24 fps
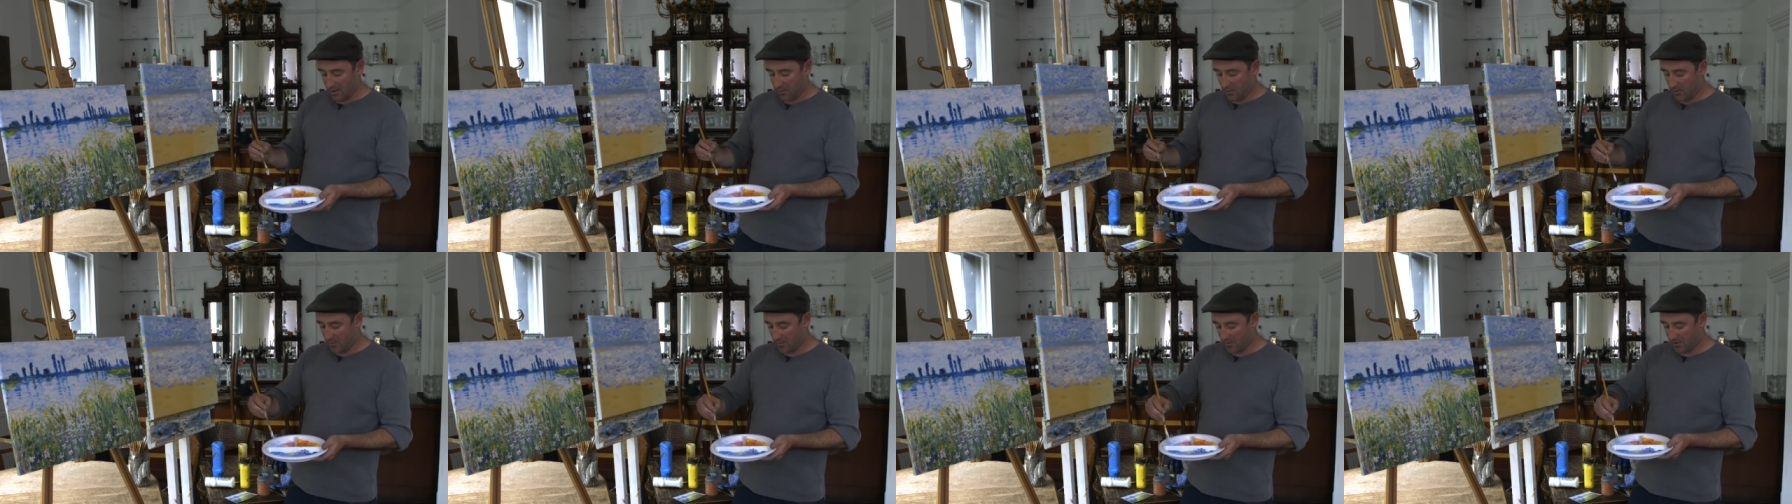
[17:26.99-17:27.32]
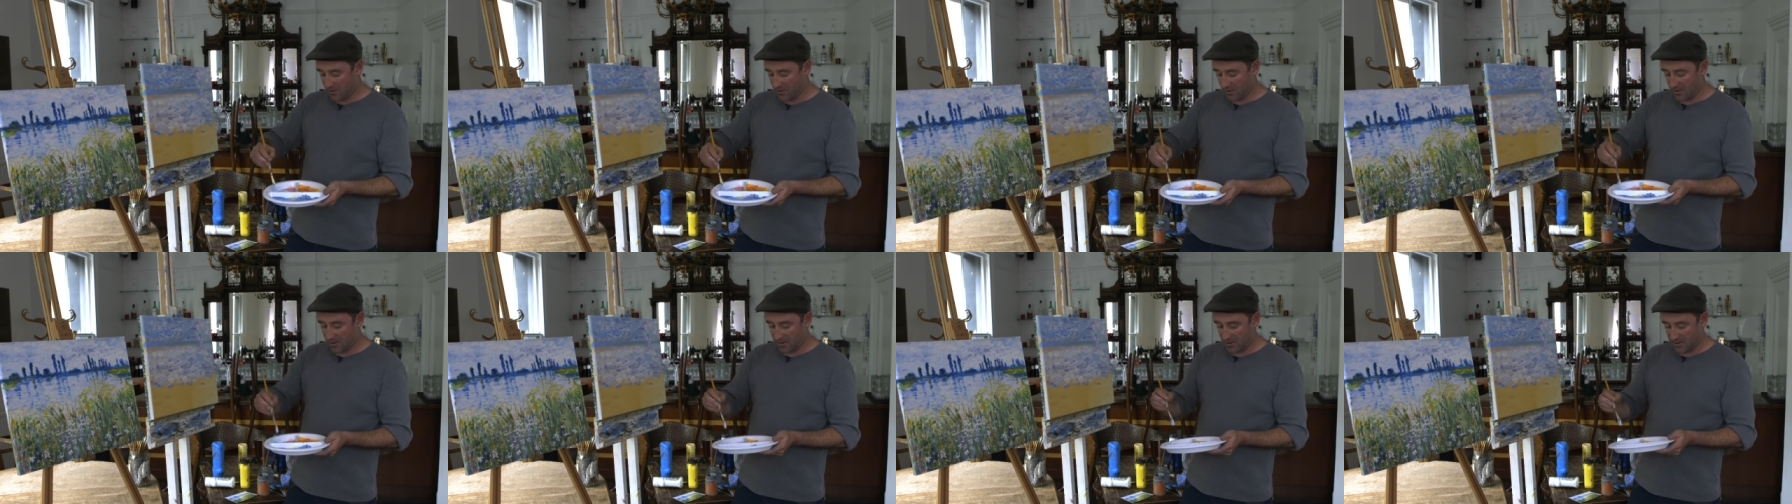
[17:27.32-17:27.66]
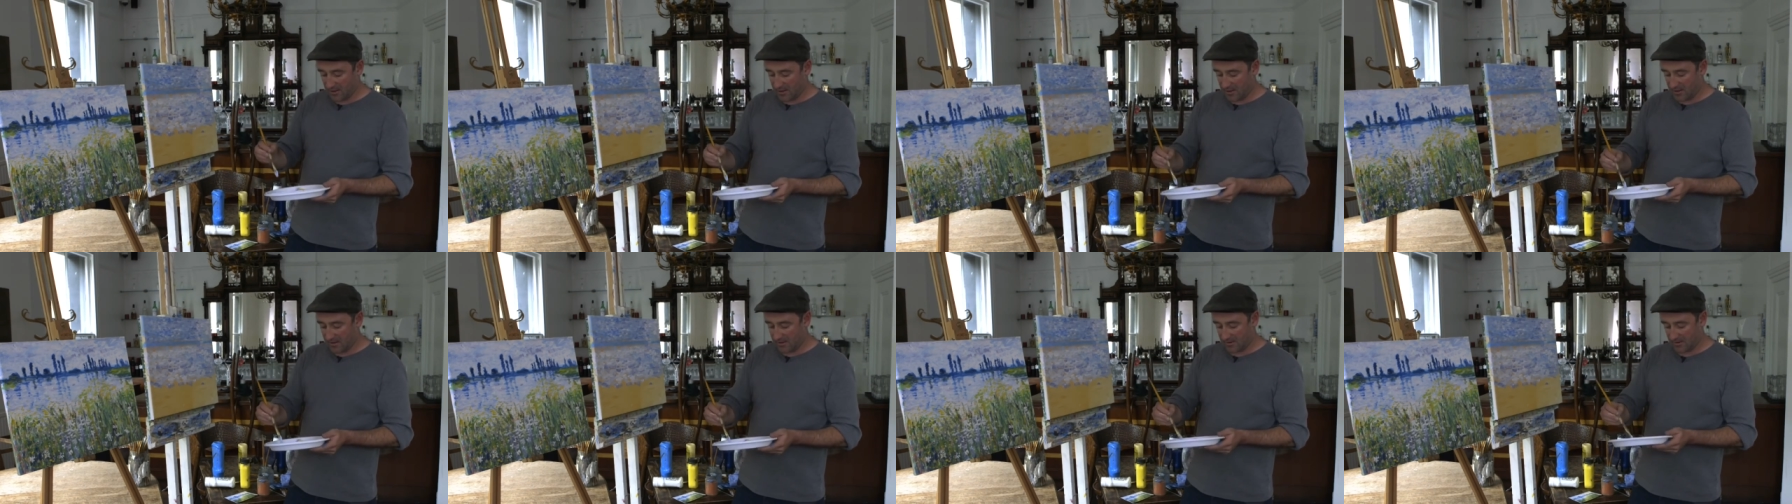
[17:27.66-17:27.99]
when we're doing
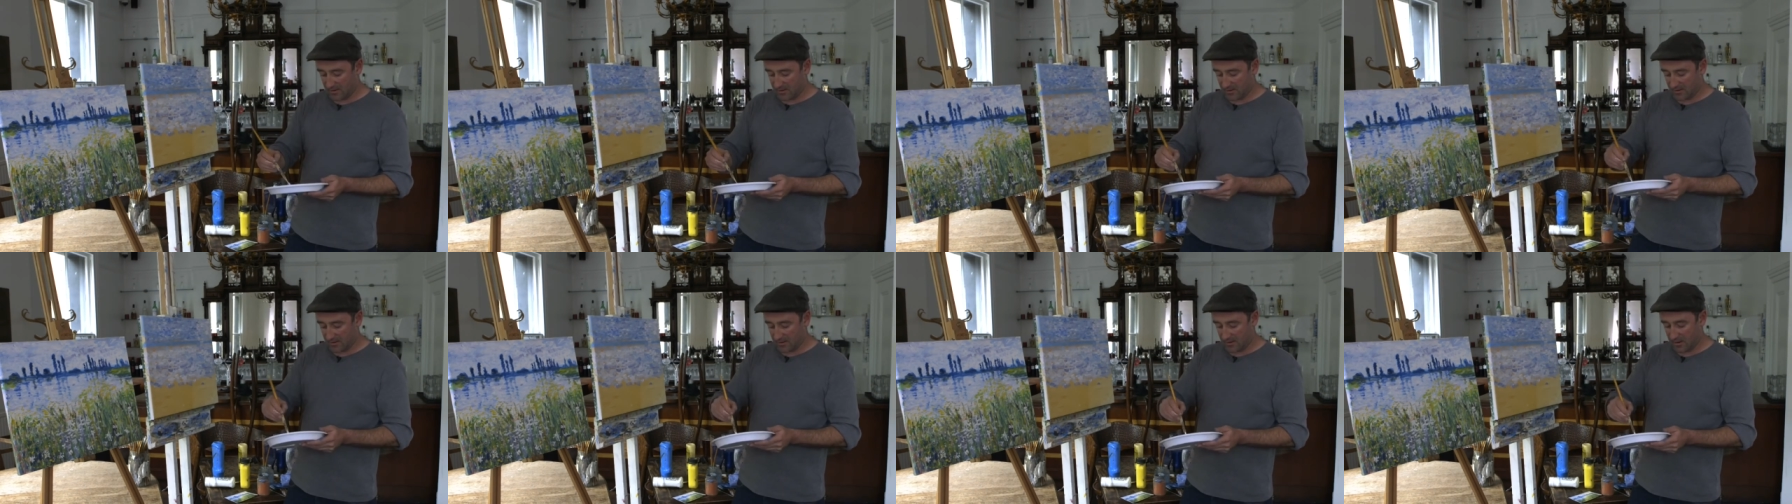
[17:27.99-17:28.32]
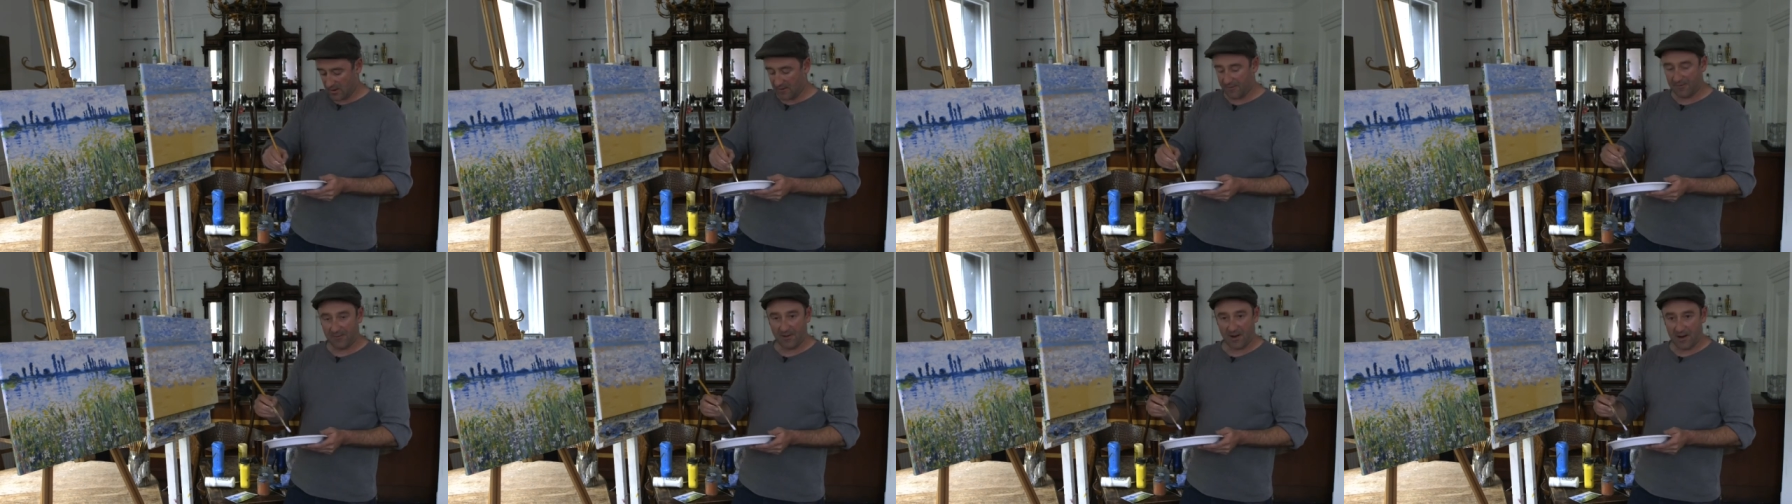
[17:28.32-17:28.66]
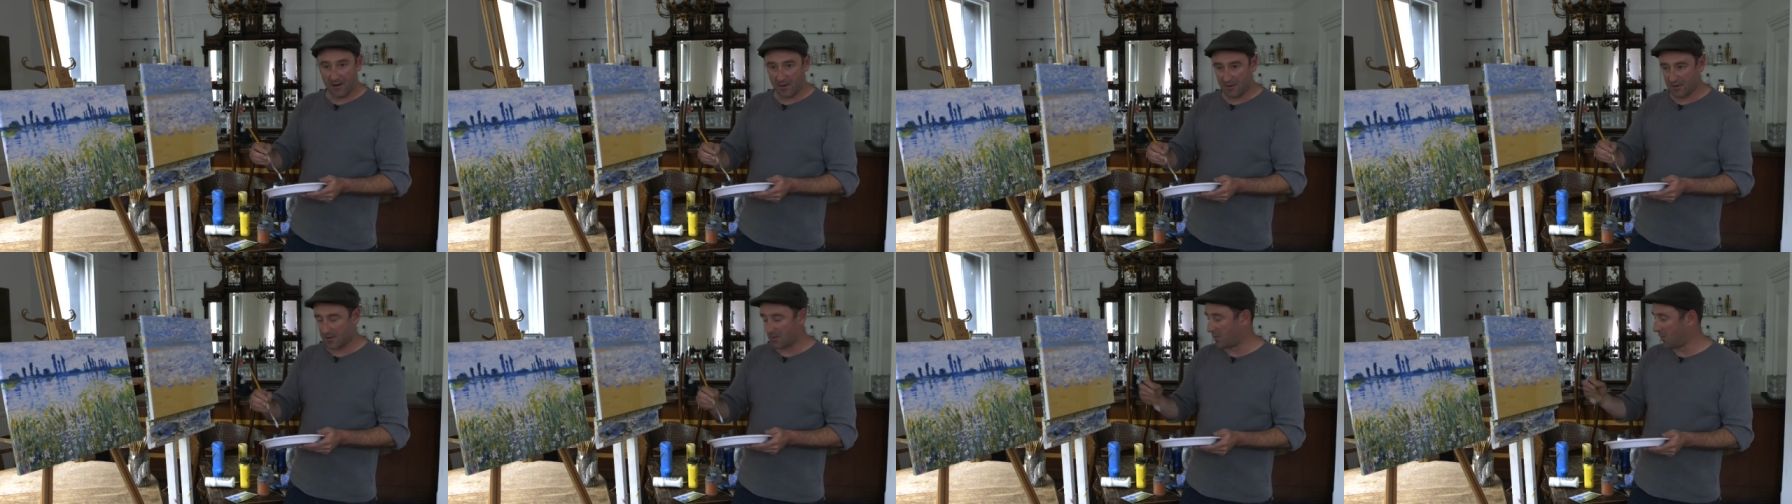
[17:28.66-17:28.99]
these like
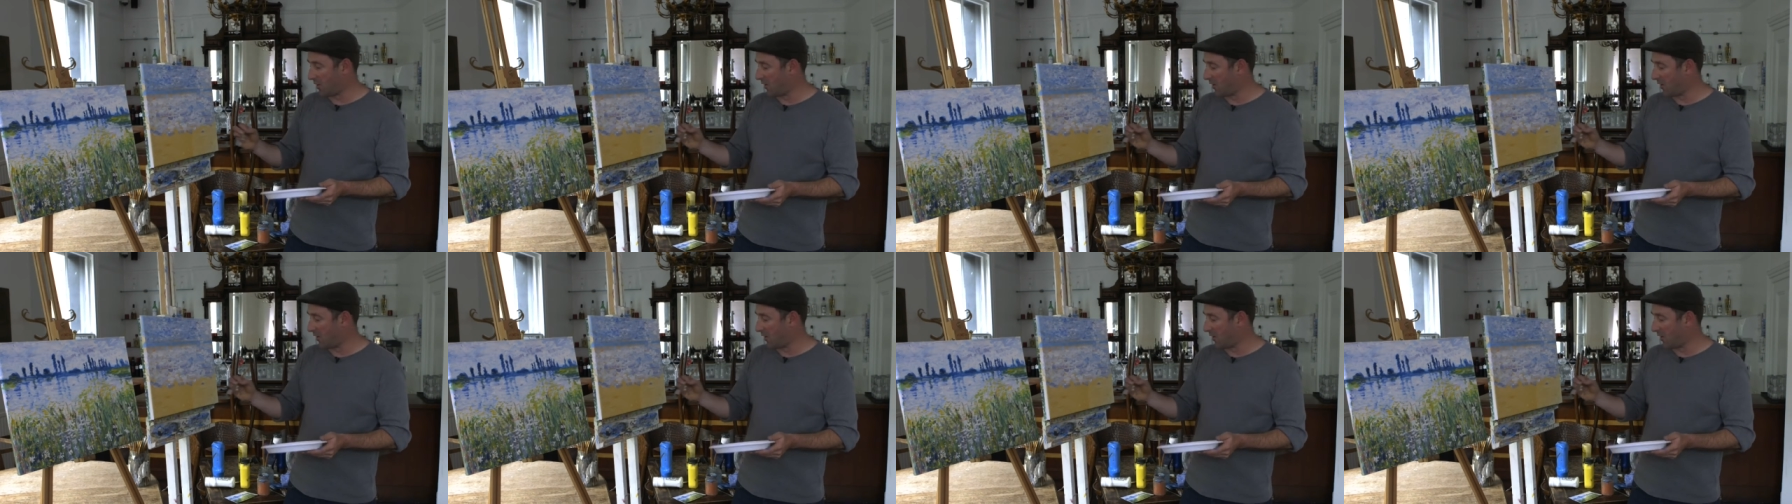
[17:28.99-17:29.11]
flowers and